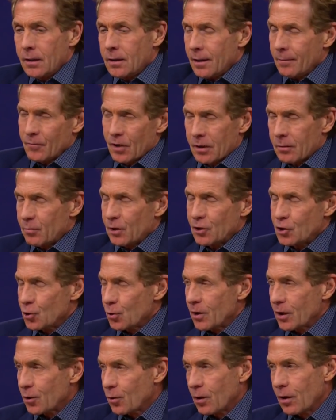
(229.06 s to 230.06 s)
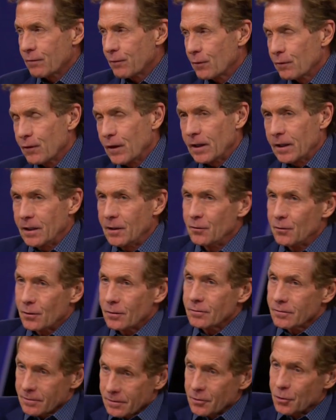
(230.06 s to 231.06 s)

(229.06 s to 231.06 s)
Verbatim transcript: I'm not a big Joey Crawford fan either.